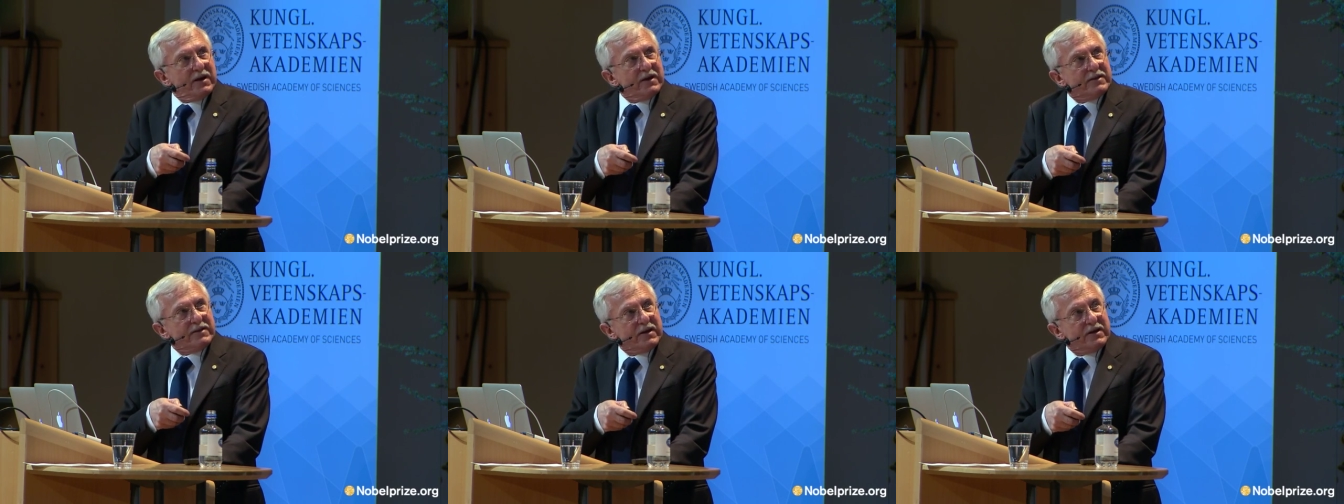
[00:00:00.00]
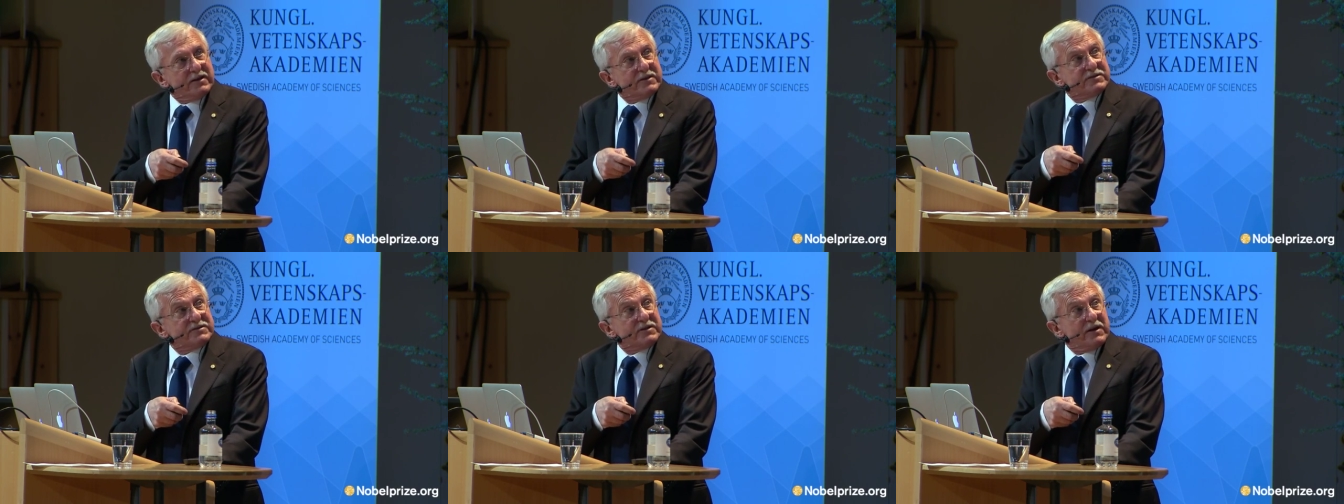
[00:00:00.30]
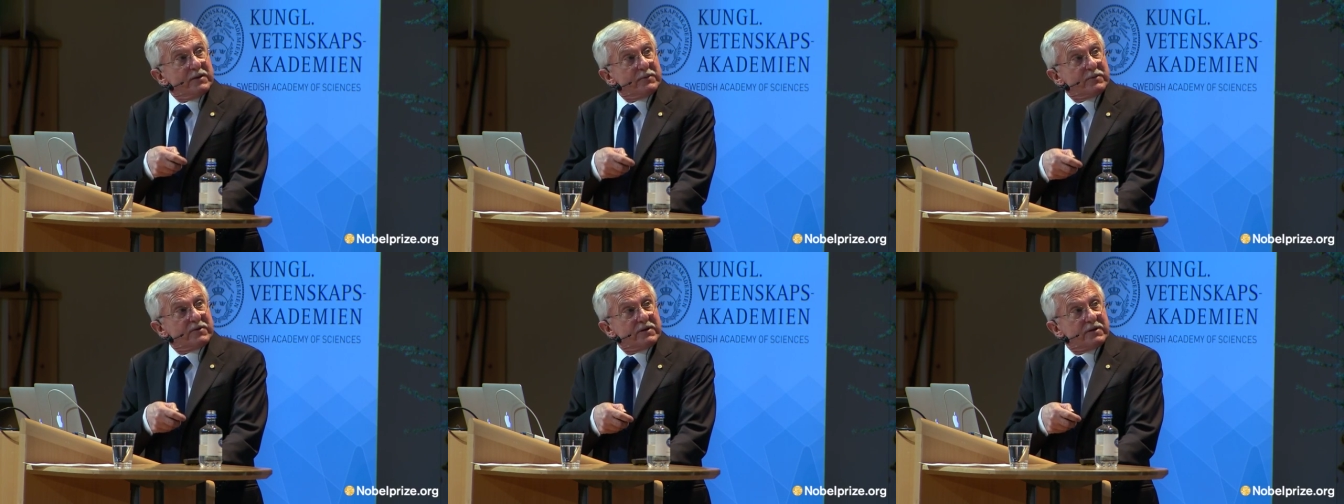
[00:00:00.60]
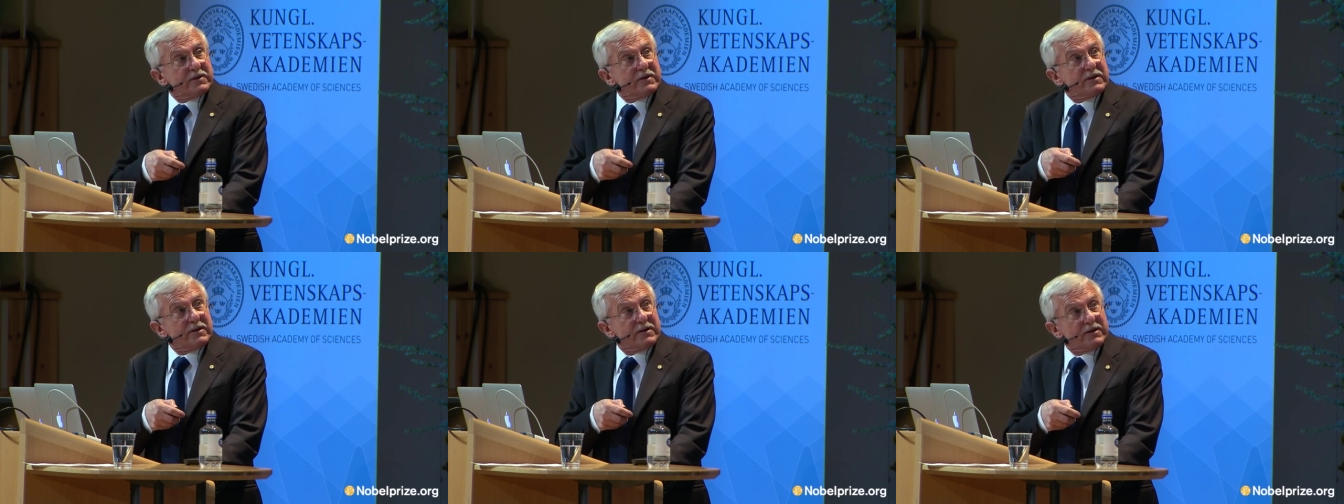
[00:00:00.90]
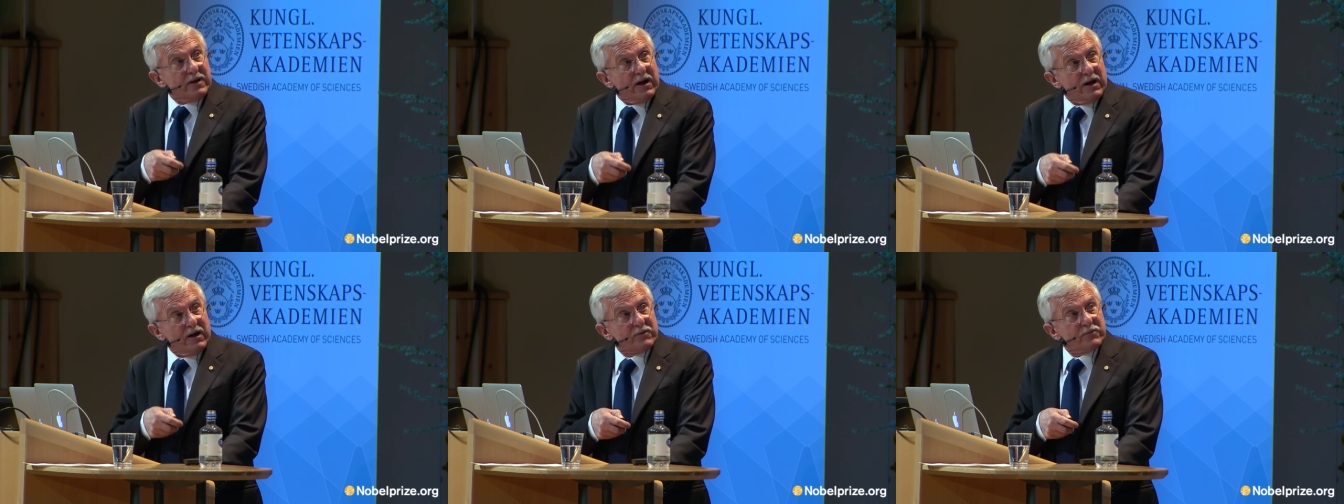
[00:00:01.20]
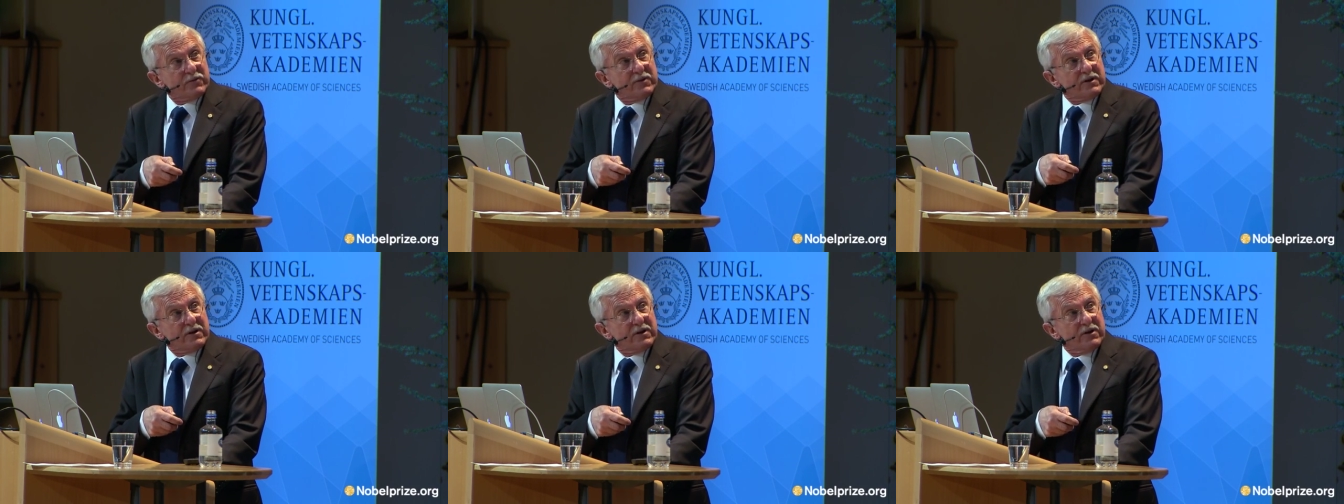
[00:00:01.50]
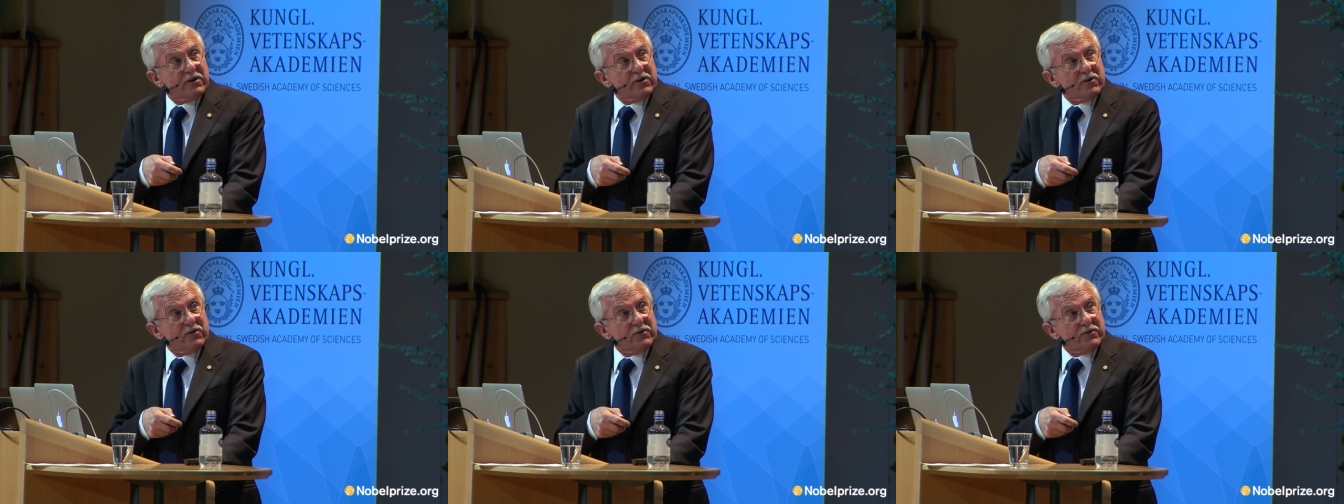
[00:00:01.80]
and the enzyme cannot
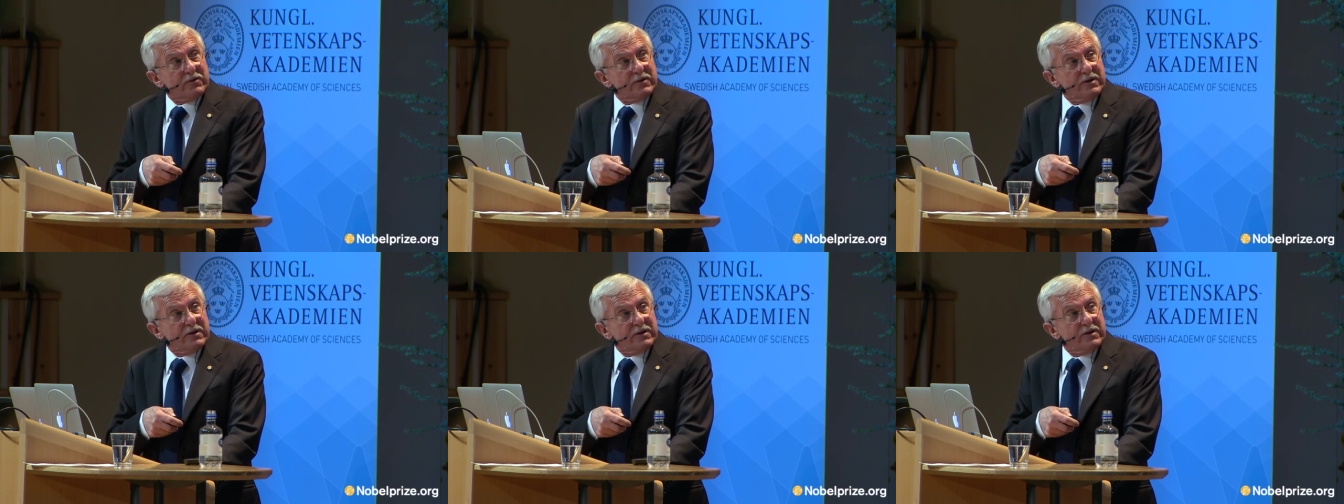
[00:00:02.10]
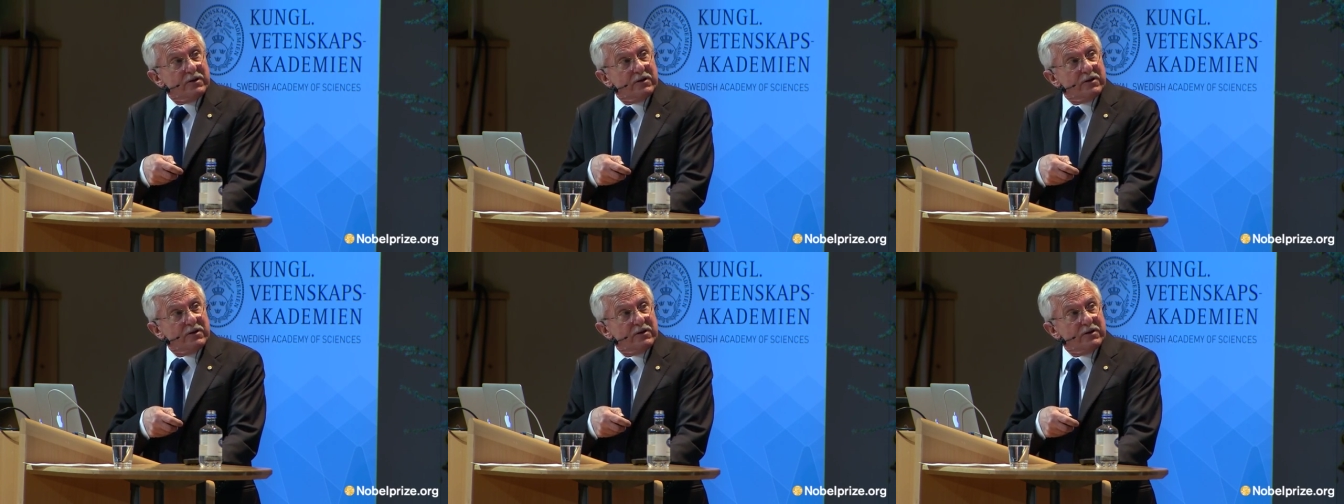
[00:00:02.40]
reload